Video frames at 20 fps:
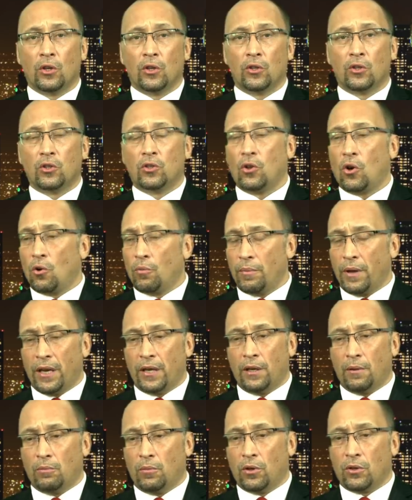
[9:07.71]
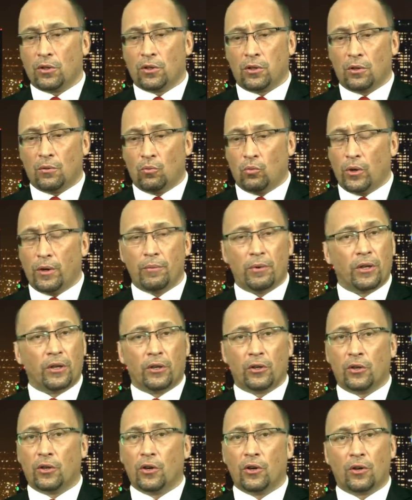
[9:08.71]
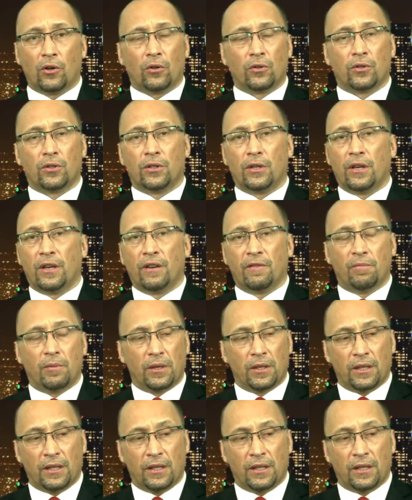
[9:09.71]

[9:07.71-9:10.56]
so many Muslim women and girls that have been